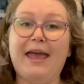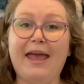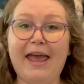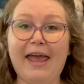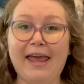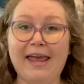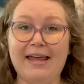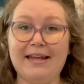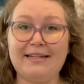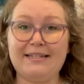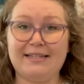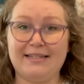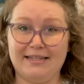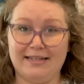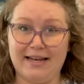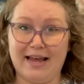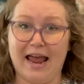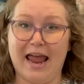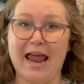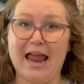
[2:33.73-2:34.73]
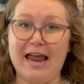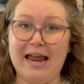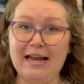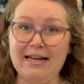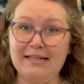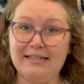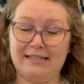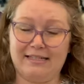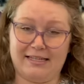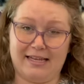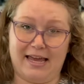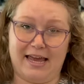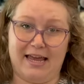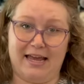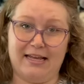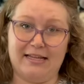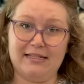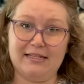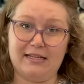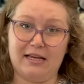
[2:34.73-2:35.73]
eight, eight
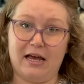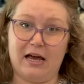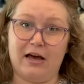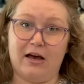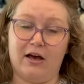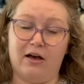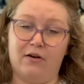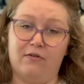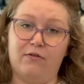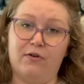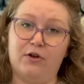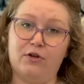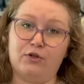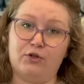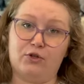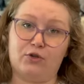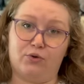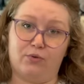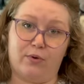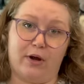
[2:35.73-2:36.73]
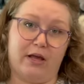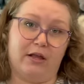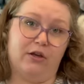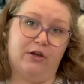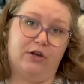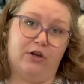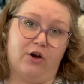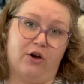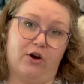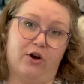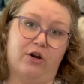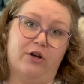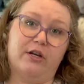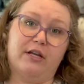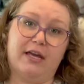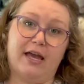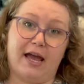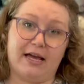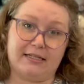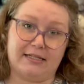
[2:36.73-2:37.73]
skeins of Sewrella yarn
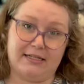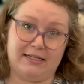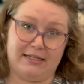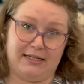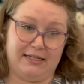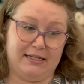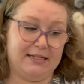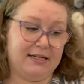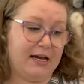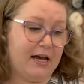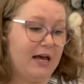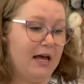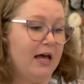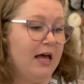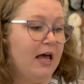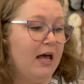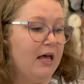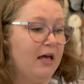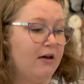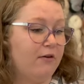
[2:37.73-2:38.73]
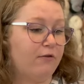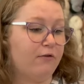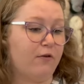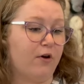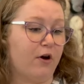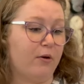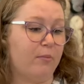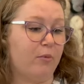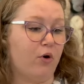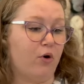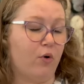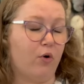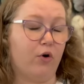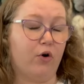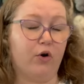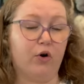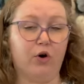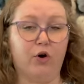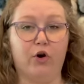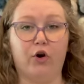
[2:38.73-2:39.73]
Casita from
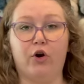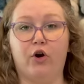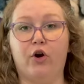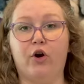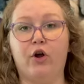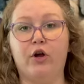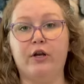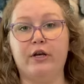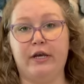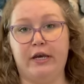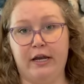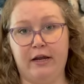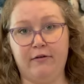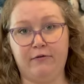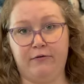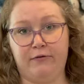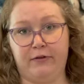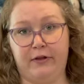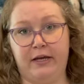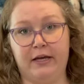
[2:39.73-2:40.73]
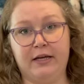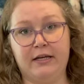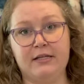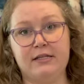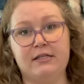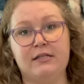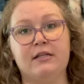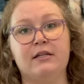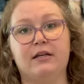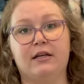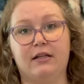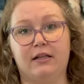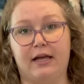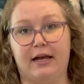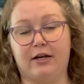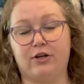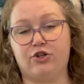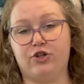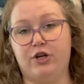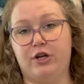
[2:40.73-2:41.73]
her Netflix
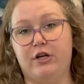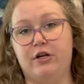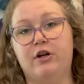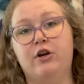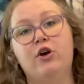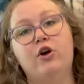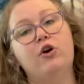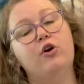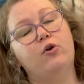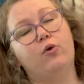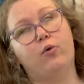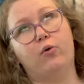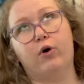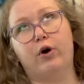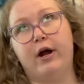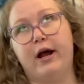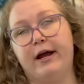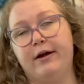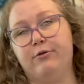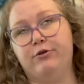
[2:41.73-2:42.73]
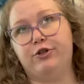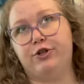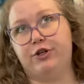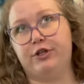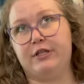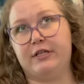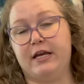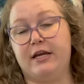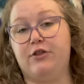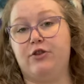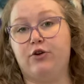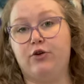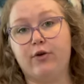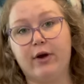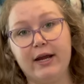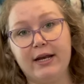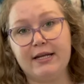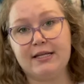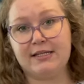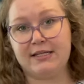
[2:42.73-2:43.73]
collection, or I should say the
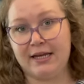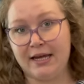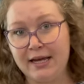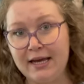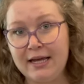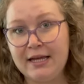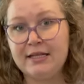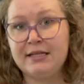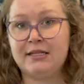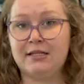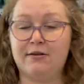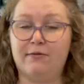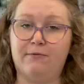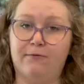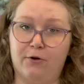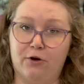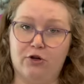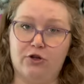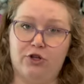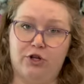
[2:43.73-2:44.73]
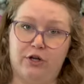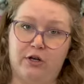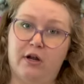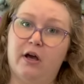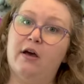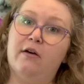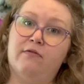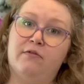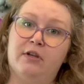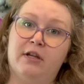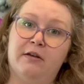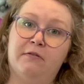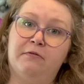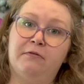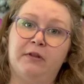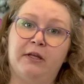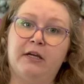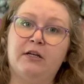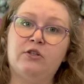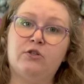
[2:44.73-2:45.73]
greatest hits version of
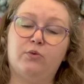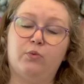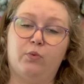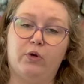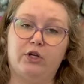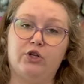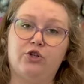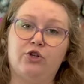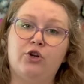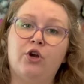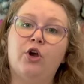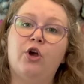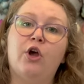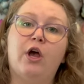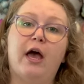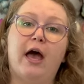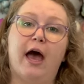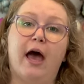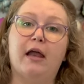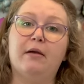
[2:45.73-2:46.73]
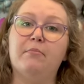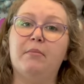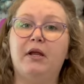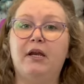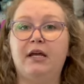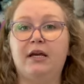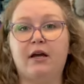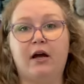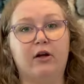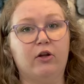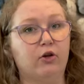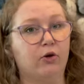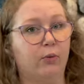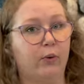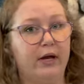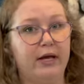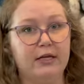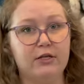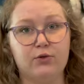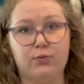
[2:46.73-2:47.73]
Netflix, which had many
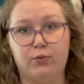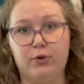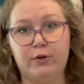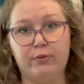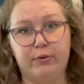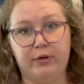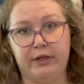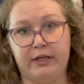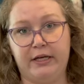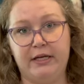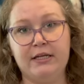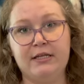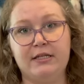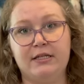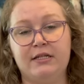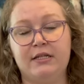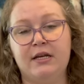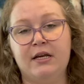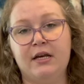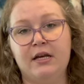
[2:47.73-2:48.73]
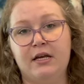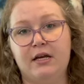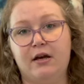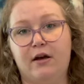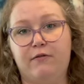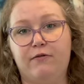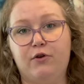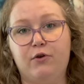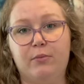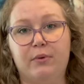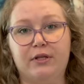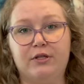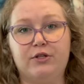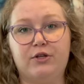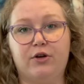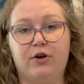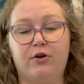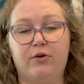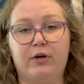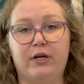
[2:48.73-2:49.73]
colorways re-released a few months
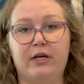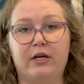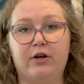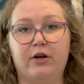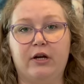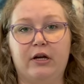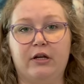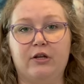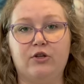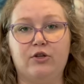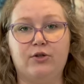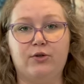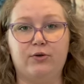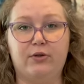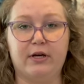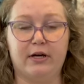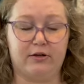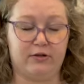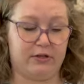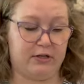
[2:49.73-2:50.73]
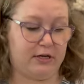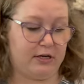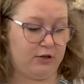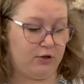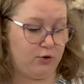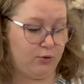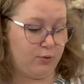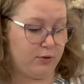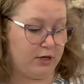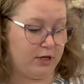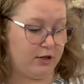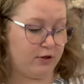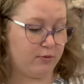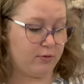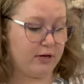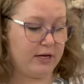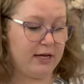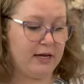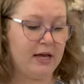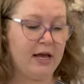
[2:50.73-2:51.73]
ago here in
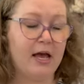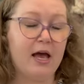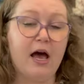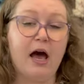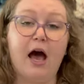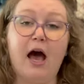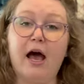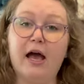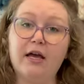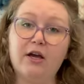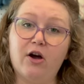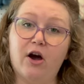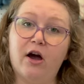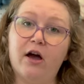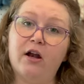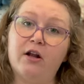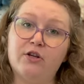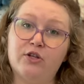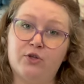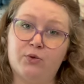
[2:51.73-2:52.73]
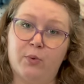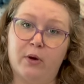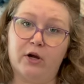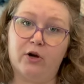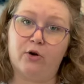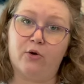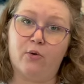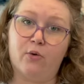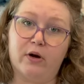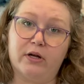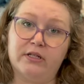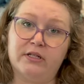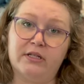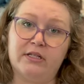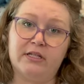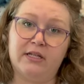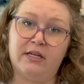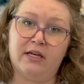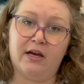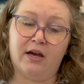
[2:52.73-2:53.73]
2023. I got a sweater
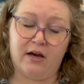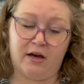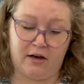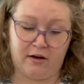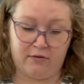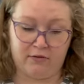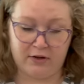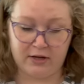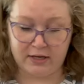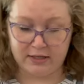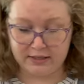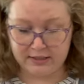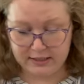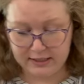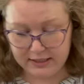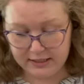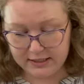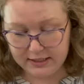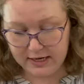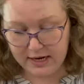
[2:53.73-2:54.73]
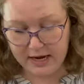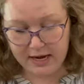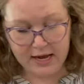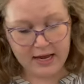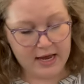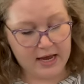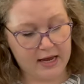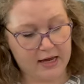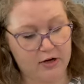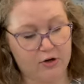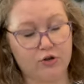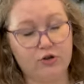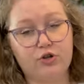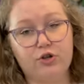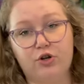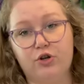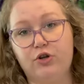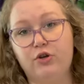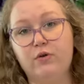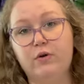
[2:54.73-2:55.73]
quantity of Casita, and I'll
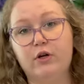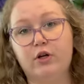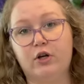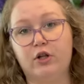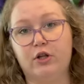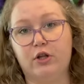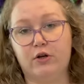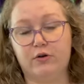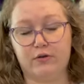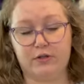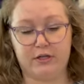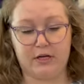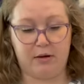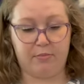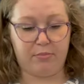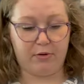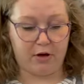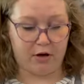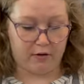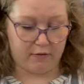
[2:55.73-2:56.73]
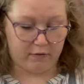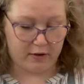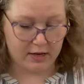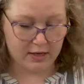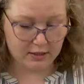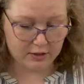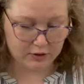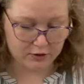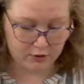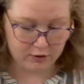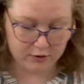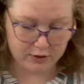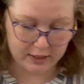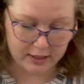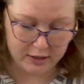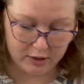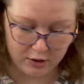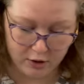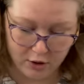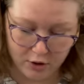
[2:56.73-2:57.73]
show you a close-up of it so you
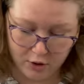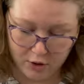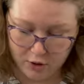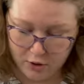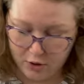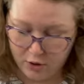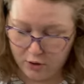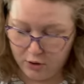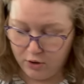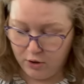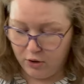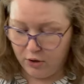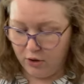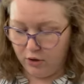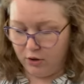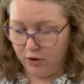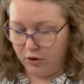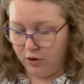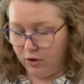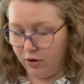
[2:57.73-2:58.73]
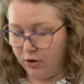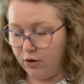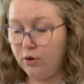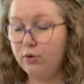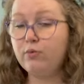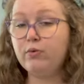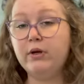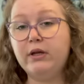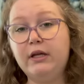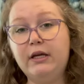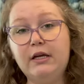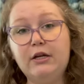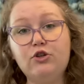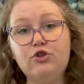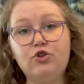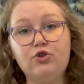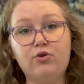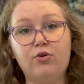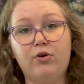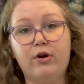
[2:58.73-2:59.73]
can really
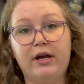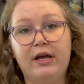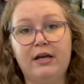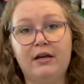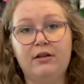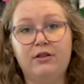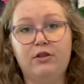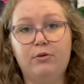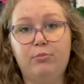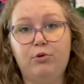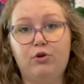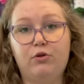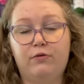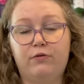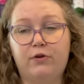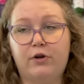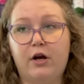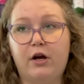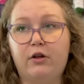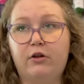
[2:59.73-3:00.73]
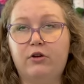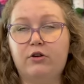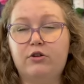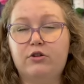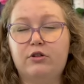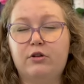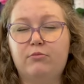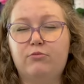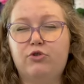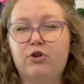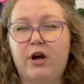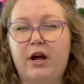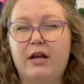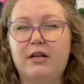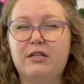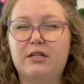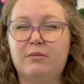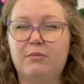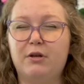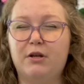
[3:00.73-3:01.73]
enjoy the beautiful colors. I'm trying
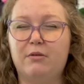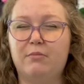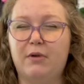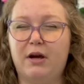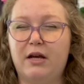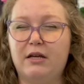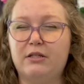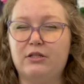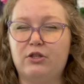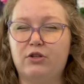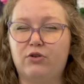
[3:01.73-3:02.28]
to minimize the